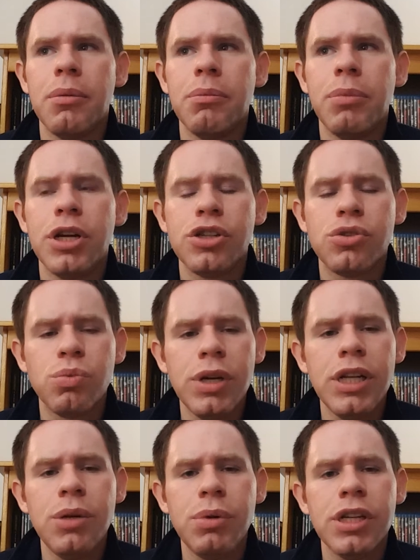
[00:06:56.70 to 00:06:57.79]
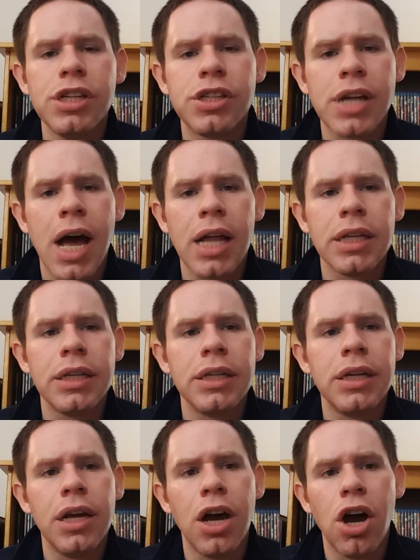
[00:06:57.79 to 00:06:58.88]
But it's really, really
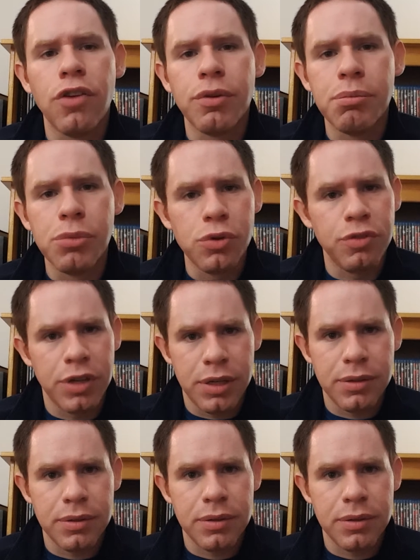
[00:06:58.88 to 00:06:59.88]
solid of a movie.